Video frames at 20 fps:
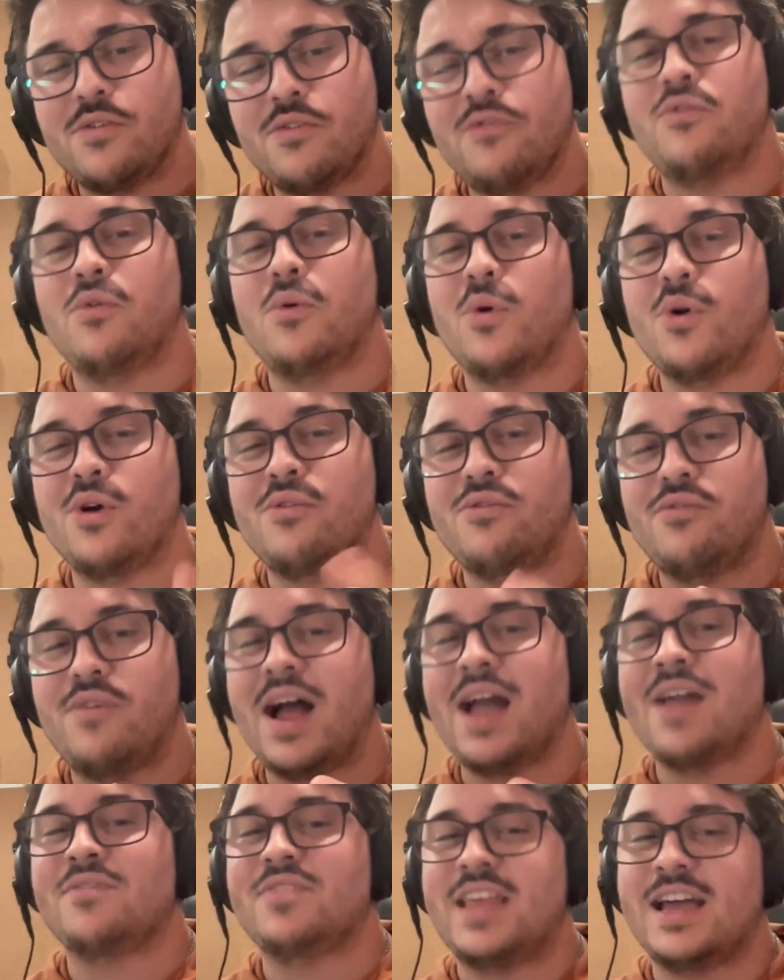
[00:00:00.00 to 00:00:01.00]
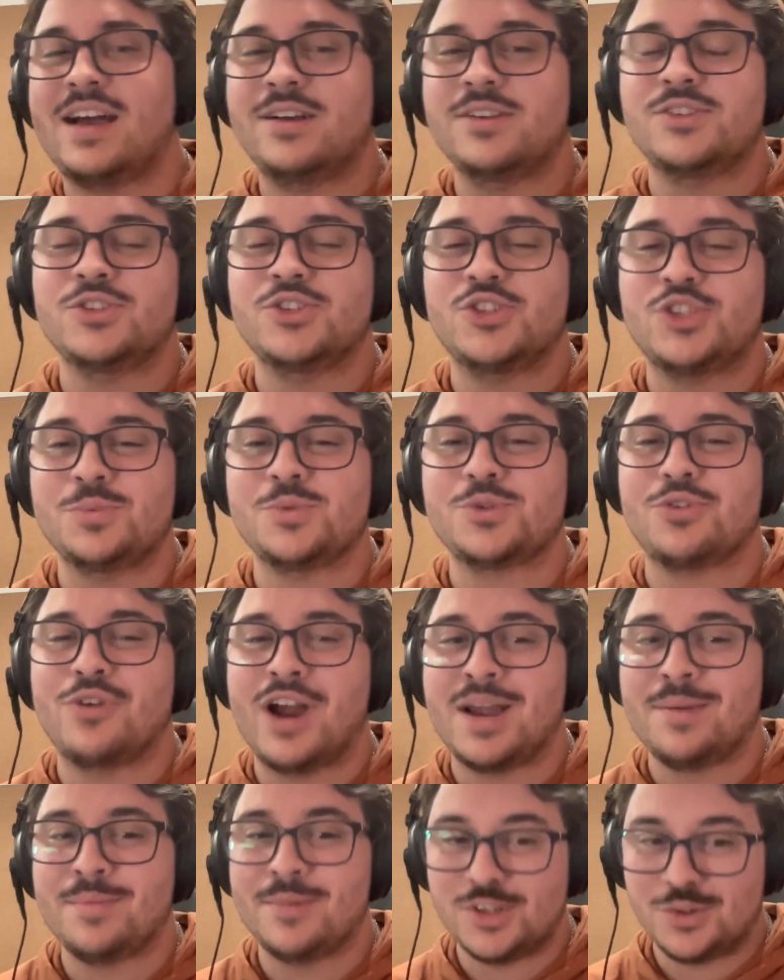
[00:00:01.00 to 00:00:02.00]
4 or 5 thousand
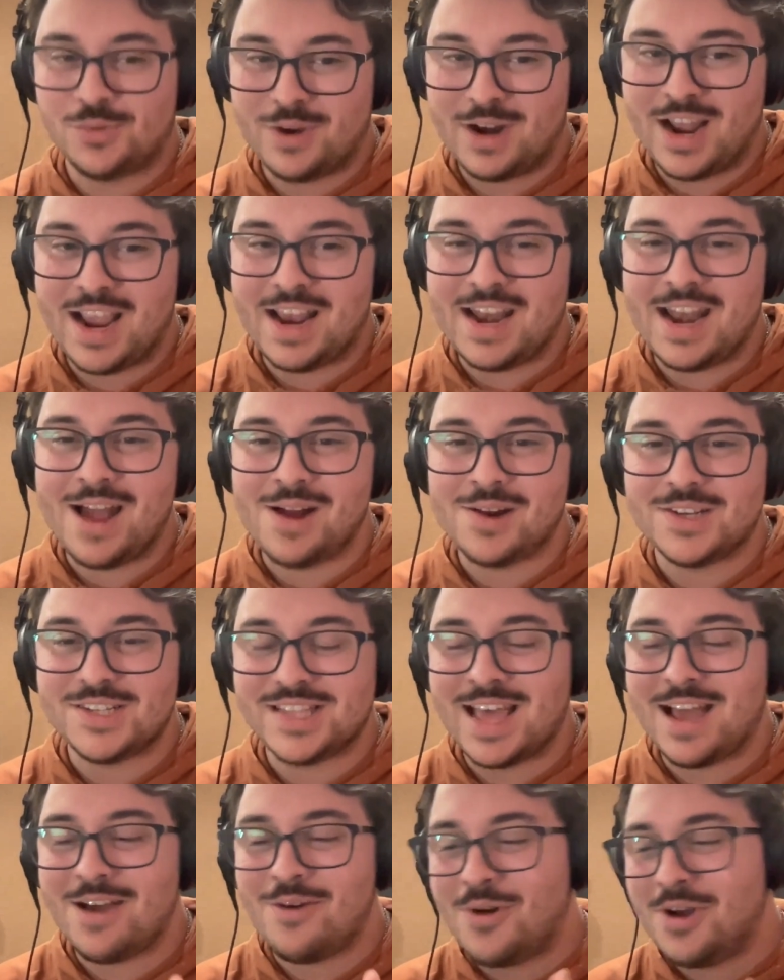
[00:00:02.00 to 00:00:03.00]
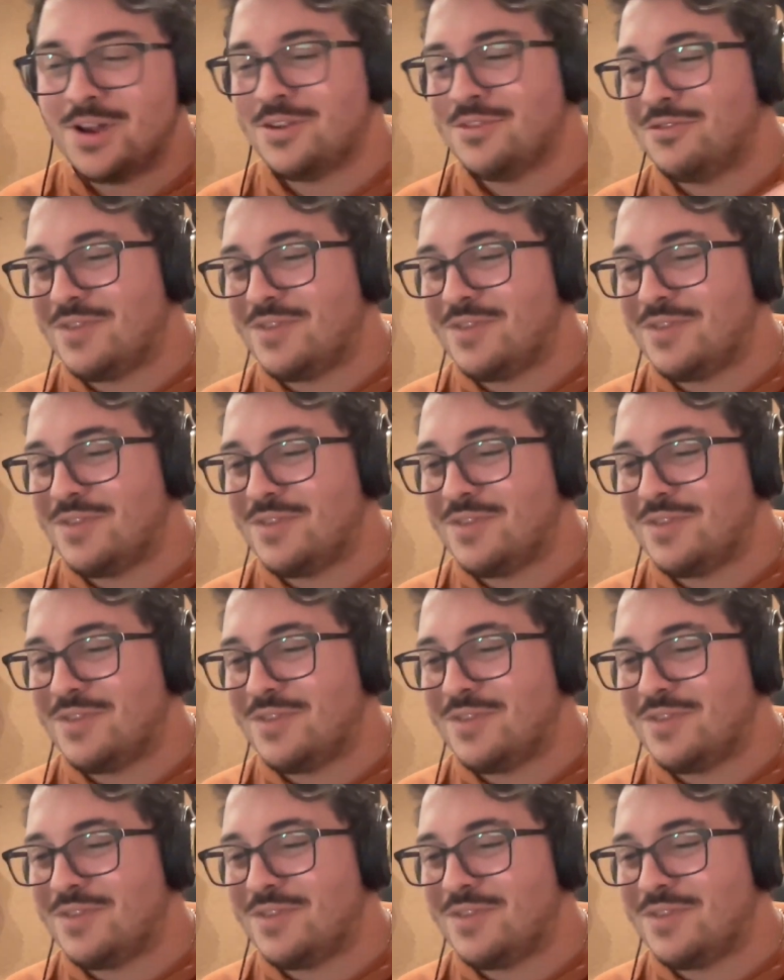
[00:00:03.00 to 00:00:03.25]
subscribers when I announced that one.